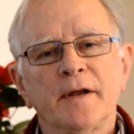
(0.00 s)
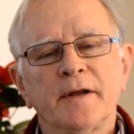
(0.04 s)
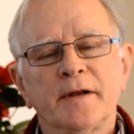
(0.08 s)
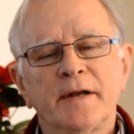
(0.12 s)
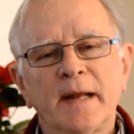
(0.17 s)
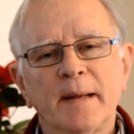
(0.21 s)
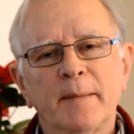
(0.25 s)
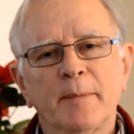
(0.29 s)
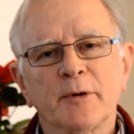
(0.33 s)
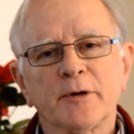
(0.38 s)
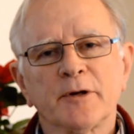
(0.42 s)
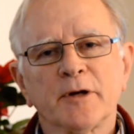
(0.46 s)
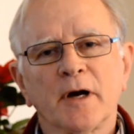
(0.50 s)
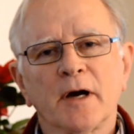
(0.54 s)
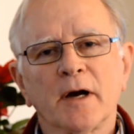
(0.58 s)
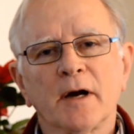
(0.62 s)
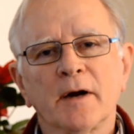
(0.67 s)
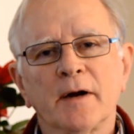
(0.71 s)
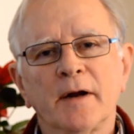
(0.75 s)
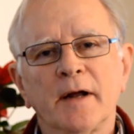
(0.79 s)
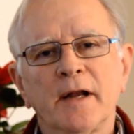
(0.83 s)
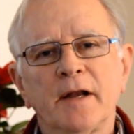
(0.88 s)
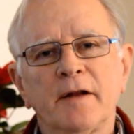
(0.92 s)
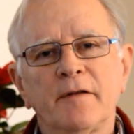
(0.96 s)

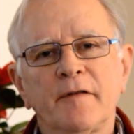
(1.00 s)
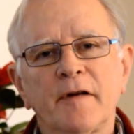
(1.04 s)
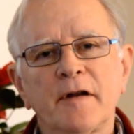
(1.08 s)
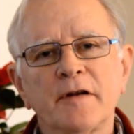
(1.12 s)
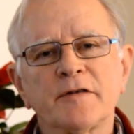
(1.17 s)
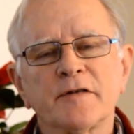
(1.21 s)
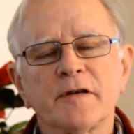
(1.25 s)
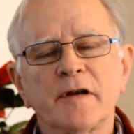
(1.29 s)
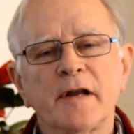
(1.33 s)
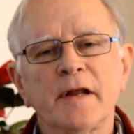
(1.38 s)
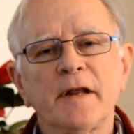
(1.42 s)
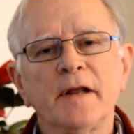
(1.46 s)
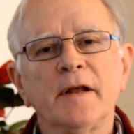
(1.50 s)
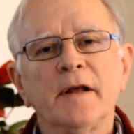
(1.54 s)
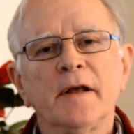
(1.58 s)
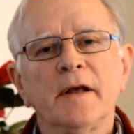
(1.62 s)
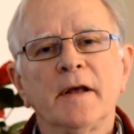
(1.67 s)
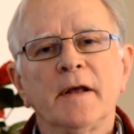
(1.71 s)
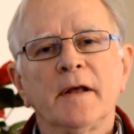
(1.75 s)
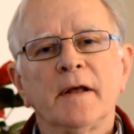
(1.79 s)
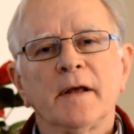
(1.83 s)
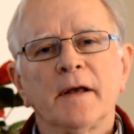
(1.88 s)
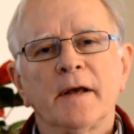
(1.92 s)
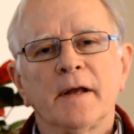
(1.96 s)
Temodar, and eventually
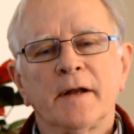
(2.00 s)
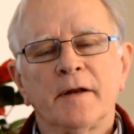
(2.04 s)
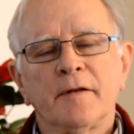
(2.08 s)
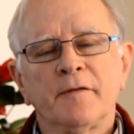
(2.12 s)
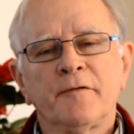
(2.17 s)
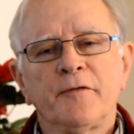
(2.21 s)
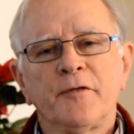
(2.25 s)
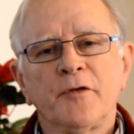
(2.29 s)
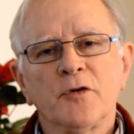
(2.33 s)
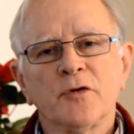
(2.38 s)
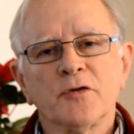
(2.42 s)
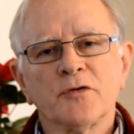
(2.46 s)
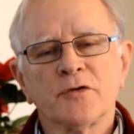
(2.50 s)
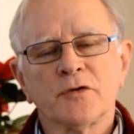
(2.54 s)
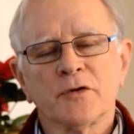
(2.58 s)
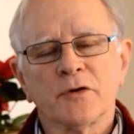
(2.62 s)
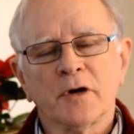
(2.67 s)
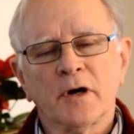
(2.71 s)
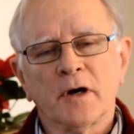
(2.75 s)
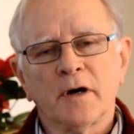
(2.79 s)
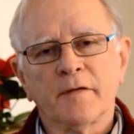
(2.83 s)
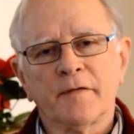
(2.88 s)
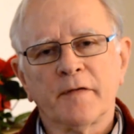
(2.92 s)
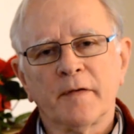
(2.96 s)
an infusion
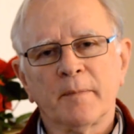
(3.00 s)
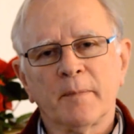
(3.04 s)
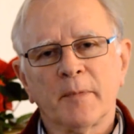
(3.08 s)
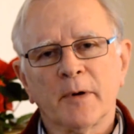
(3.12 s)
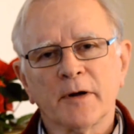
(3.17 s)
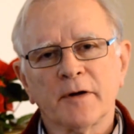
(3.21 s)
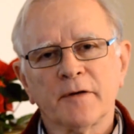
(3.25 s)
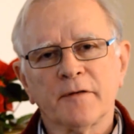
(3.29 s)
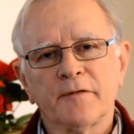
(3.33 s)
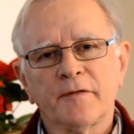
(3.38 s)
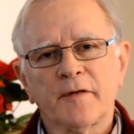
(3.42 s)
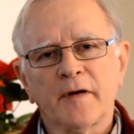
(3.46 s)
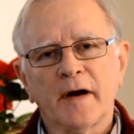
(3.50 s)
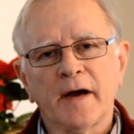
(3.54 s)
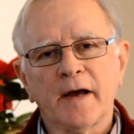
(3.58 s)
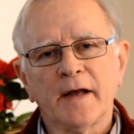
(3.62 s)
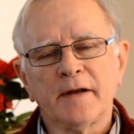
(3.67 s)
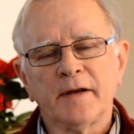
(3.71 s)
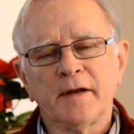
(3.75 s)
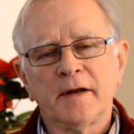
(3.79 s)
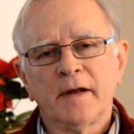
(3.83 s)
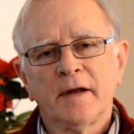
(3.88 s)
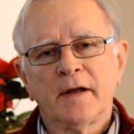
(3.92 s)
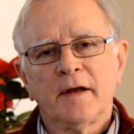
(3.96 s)
of a modified